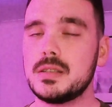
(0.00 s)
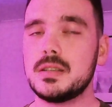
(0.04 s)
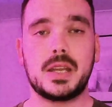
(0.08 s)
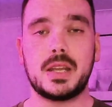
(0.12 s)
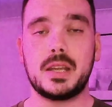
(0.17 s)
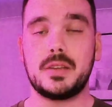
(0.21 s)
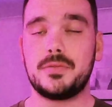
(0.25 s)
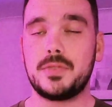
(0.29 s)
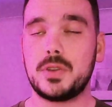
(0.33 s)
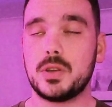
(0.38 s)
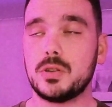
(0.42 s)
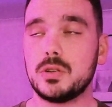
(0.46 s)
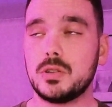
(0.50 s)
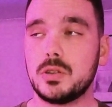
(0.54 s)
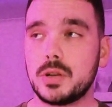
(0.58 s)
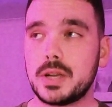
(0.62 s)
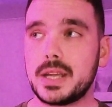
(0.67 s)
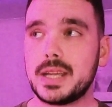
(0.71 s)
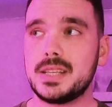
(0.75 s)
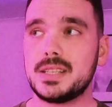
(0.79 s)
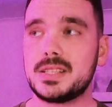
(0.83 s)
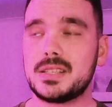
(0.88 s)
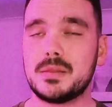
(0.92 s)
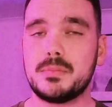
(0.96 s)
But if you're
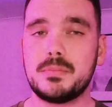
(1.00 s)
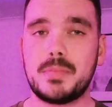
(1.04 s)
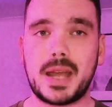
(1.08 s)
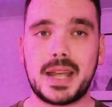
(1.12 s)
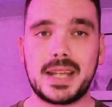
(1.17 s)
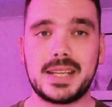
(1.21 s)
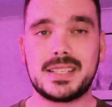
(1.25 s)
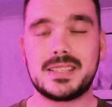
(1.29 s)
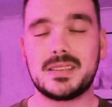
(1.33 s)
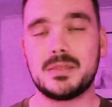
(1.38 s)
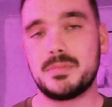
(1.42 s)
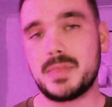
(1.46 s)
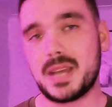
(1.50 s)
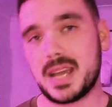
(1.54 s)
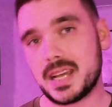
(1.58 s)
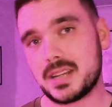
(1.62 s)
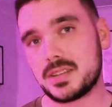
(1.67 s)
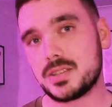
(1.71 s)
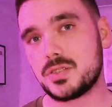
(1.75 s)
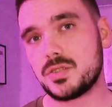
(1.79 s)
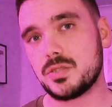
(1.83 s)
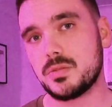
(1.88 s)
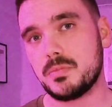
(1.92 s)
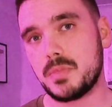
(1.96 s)
looking to make some
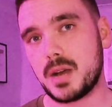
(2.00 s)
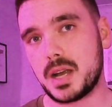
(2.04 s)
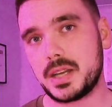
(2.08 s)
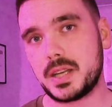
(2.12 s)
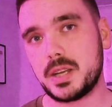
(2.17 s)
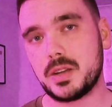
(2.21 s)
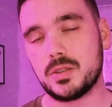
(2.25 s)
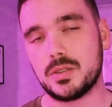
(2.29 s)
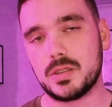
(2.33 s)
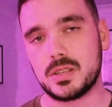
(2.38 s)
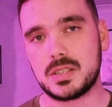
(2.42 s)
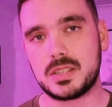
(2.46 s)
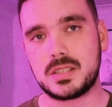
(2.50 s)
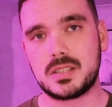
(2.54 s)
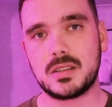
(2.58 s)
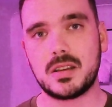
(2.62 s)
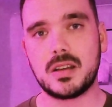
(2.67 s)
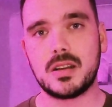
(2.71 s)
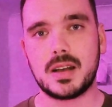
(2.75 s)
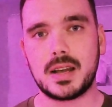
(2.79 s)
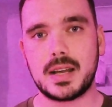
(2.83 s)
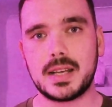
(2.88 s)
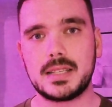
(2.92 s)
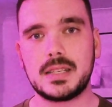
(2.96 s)
extra money on the
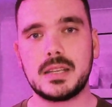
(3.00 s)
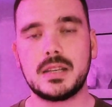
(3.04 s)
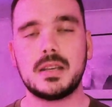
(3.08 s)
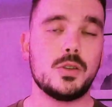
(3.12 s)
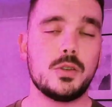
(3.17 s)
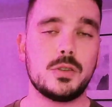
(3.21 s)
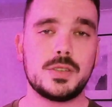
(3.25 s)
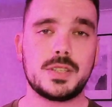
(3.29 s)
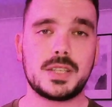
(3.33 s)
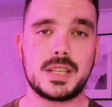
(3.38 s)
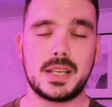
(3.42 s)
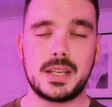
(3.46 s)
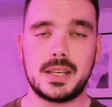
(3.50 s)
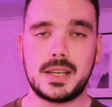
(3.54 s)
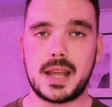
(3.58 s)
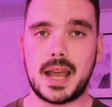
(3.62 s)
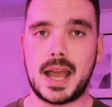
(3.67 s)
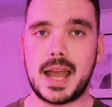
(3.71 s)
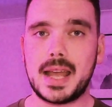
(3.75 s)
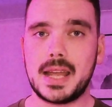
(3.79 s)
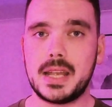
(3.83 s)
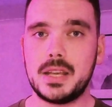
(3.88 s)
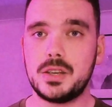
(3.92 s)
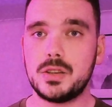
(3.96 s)
side, using
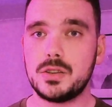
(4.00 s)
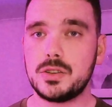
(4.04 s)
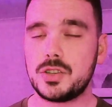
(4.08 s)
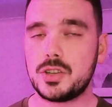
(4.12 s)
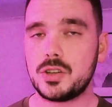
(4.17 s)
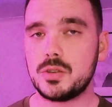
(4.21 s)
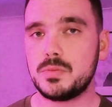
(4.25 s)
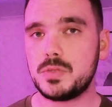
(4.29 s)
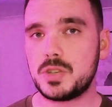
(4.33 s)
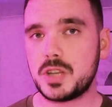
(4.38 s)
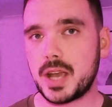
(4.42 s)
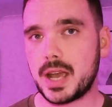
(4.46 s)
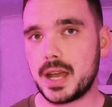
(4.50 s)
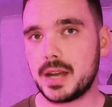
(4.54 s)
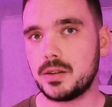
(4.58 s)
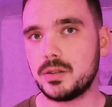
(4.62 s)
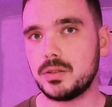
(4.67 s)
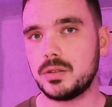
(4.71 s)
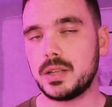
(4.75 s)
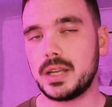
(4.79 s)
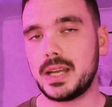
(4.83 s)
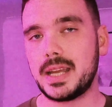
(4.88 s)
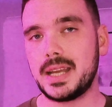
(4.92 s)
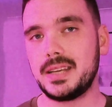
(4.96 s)
a YouTube
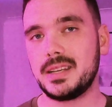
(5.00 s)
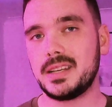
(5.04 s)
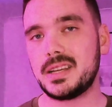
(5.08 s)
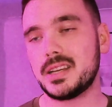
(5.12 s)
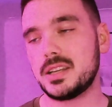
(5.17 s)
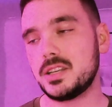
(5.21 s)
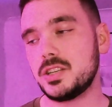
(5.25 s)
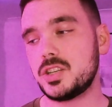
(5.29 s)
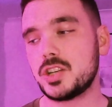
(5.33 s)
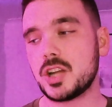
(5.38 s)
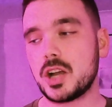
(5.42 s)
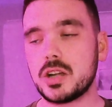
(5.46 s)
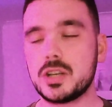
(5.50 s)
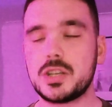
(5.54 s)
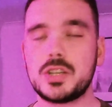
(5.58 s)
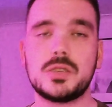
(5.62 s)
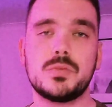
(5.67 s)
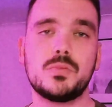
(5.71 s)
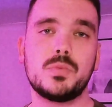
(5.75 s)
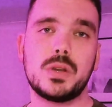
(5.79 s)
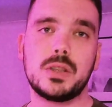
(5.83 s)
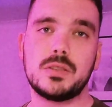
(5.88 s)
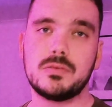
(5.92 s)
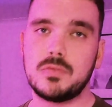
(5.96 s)
channel in
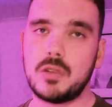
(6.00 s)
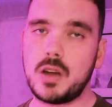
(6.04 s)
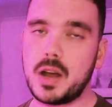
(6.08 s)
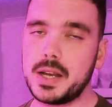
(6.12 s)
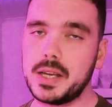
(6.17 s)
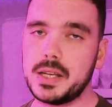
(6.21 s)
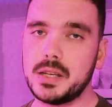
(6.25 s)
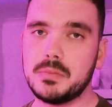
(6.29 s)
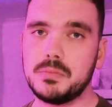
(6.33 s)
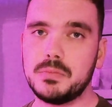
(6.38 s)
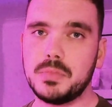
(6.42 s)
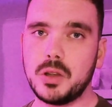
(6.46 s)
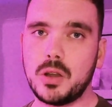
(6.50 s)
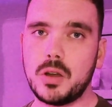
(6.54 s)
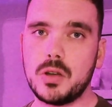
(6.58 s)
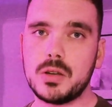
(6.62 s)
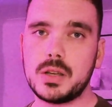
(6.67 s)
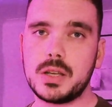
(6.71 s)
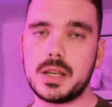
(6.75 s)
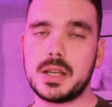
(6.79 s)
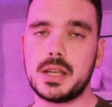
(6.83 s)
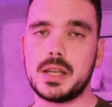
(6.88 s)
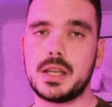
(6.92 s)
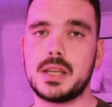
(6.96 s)
conjunction with writing a
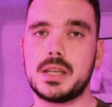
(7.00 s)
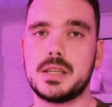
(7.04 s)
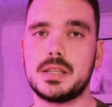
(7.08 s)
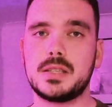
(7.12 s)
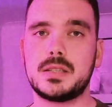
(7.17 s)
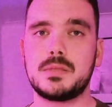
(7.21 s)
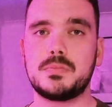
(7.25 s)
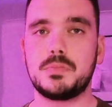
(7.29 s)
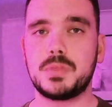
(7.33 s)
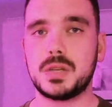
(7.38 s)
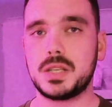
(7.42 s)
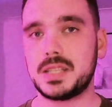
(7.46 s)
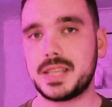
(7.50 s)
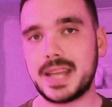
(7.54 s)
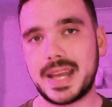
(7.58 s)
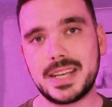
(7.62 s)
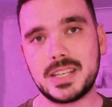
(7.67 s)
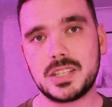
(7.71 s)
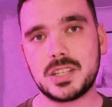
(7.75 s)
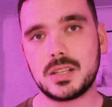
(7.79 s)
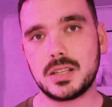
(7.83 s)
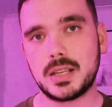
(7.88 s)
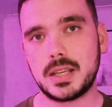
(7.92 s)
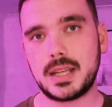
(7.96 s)
blog is
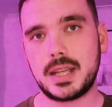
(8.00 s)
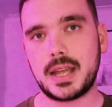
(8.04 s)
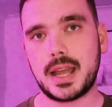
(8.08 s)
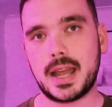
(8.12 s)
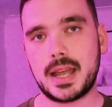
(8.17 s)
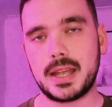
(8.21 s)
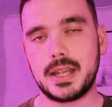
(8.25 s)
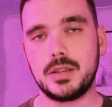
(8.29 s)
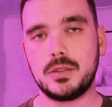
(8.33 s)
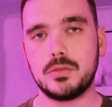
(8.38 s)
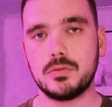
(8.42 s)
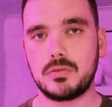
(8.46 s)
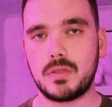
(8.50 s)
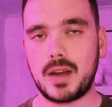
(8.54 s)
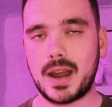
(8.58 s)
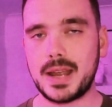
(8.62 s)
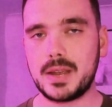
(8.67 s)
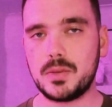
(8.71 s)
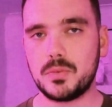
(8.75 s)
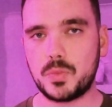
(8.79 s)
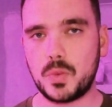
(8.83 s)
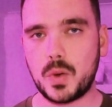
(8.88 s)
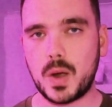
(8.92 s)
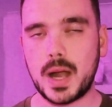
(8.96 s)
potentially a
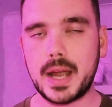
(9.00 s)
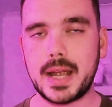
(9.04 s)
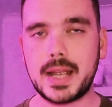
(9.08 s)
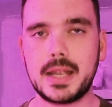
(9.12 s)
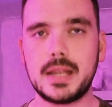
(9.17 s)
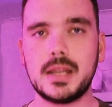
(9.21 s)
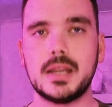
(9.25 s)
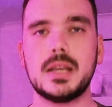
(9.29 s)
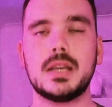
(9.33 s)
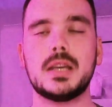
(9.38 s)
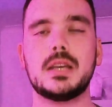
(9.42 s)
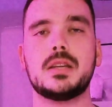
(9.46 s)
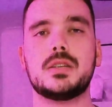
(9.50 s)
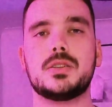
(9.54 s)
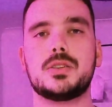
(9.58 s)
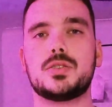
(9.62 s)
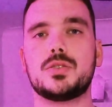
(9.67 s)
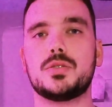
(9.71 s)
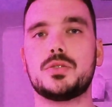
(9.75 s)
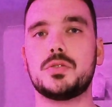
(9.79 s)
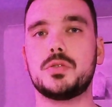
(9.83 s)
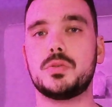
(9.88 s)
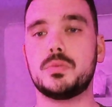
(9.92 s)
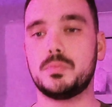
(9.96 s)
great way
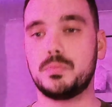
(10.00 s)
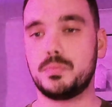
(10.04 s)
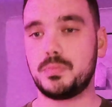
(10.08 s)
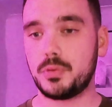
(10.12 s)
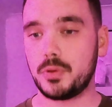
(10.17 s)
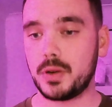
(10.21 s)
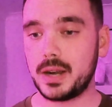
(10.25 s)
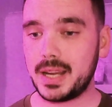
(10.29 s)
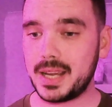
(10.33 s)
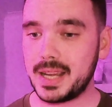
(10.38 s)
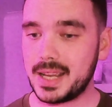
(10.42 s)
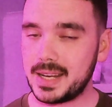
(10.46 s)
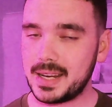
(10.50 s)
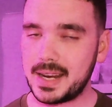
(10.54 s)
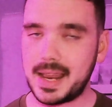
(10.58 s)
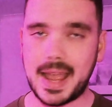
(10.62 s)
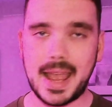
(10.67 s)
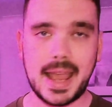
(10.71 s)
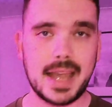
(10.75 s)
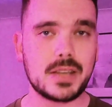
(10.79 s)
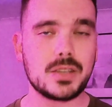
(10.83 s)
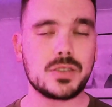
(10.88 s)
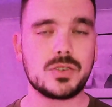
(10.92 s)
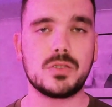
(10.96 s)
to bring
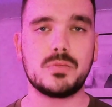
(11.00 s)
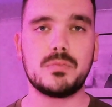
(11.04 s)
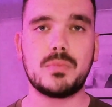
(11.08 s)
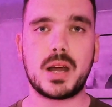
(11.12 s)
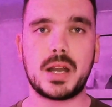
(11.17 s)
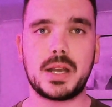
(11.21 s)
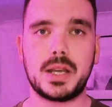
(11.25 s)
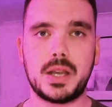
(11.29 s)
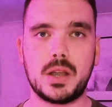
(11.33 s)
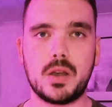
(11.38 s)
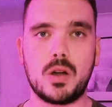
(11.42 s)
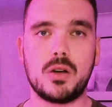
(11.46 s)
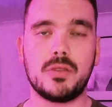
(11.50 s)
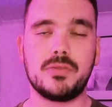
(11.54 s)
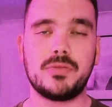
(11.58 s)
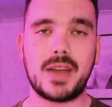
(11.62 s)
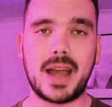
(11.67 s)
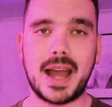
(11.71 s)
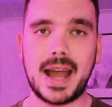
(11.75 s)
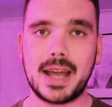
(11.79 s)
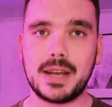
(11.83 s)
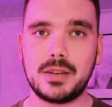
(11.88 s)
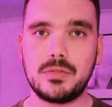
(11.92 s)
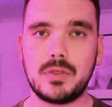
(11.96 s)
in extra money off
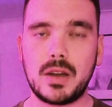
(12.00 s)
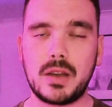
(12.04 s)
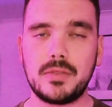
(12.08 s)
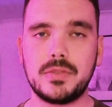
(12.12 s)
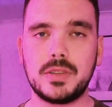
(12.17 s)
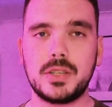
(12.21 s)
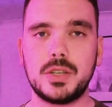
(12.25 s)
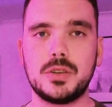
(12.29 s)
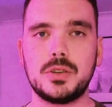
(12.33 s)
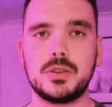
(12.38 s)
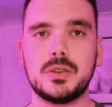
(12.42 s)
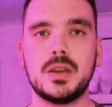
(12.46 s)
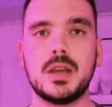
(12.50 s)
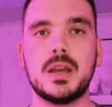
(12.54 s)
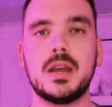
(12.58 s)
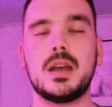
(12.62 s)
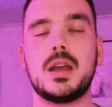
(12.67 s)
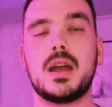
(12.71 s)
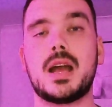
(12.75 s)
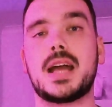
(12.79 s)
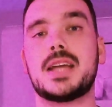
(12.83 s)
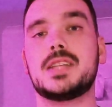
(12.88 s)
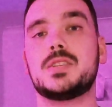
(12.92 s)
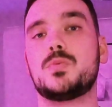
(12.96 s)
ad revenue,
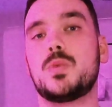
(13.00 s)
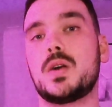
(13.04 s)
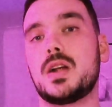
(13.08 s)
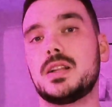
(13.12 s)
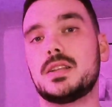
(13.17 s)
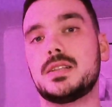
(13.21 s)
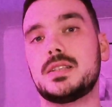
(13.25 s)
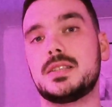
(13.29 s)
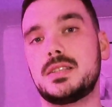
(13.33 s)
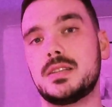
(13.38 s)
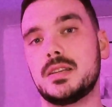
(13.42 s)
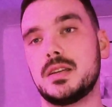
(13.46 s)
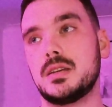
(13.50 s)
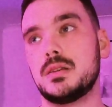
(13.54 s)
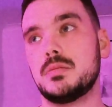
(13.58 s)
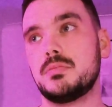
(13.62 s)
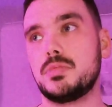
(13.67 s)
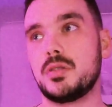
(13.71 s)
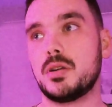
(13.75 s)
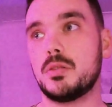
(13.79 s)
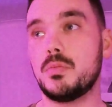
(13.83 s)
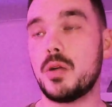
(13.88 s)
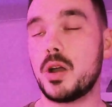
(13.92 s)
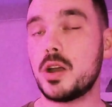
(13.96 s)
as well as
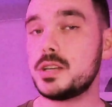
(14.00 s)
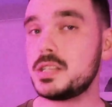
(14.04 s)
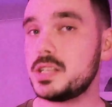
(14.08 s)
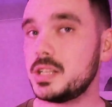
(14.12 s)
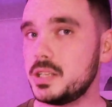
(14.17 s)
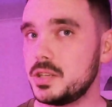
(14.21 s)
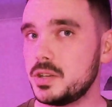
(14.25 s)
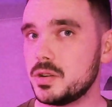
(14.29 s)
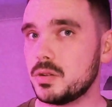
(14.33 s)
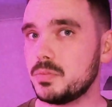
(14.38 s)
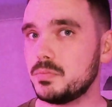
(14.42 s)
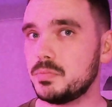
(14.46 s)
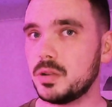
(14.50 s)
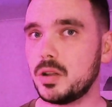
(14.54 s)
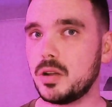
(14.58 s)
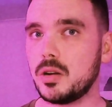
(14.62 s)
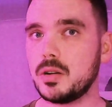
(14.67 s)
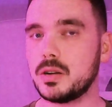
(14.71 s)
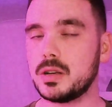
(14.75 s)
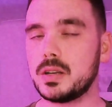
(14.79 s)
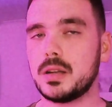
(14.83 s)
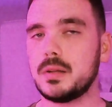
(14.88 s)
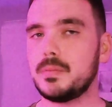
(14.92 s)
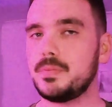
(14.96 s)
promoting your
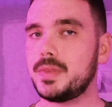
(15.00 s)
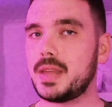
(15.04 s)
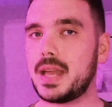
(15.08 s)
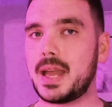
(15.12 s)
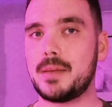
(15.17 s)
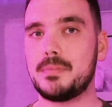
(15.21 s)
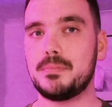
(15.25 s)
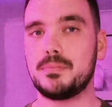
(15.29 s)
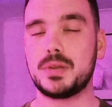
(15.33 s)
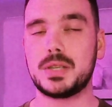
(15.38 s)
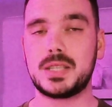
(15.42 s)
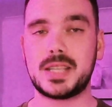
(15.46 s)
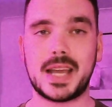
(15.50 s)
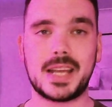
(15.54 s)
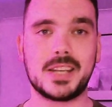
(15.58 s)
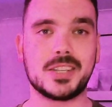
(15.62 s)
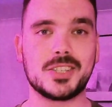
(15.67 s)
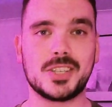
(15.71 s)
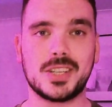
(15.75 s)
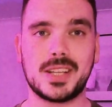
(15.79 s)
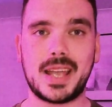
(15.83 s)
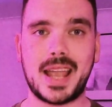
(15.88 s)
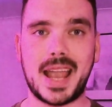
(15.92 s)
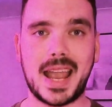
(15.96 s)
blog and
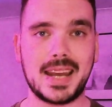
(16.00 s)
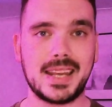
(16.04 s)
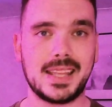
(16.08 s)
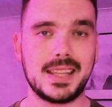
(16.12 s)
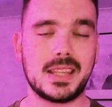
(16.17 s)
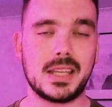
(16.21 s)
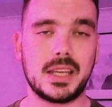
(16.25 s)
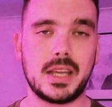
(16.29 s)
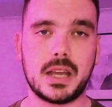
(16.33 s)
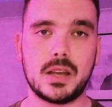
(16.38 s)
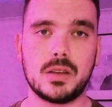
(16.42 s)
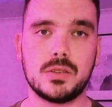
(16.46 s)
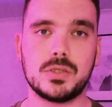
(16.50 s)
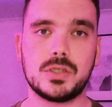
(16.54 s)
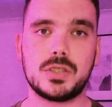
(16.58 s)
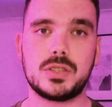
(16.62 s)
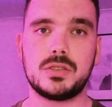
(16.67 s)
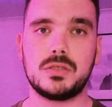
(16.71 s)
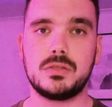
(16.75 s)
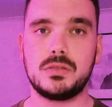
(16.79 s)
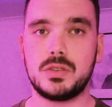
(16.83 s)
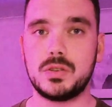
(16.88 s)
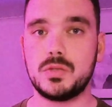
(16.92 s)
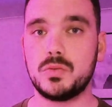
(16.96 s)
potentially anything
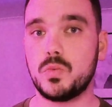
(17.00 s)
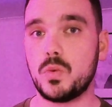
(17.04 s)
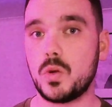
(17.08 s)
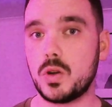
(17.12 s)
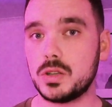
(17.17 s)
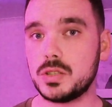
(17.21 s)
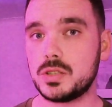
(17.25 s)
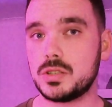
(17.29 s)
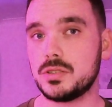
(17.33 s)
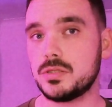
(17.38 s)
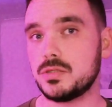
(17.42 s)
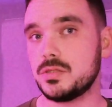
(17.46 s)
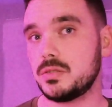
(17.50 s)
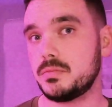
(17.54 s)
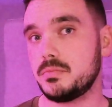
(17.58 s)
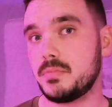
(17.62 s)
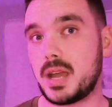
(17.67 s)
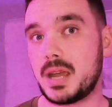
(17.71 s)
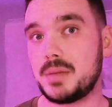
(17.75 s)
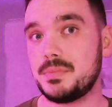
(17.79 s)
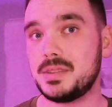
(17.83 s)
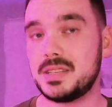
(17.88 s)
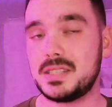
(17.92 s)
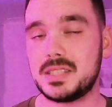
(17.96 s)
else you want to
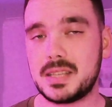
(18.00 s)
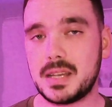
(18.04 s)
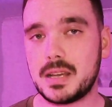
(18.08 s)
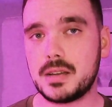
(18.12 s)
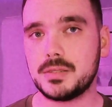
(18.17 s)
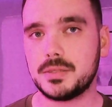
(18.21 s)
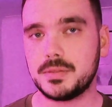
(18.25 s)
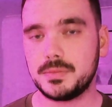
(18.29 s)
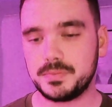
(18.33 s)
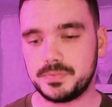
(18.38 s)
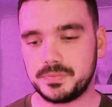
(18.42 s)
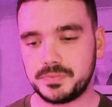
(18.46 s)
maybe sell.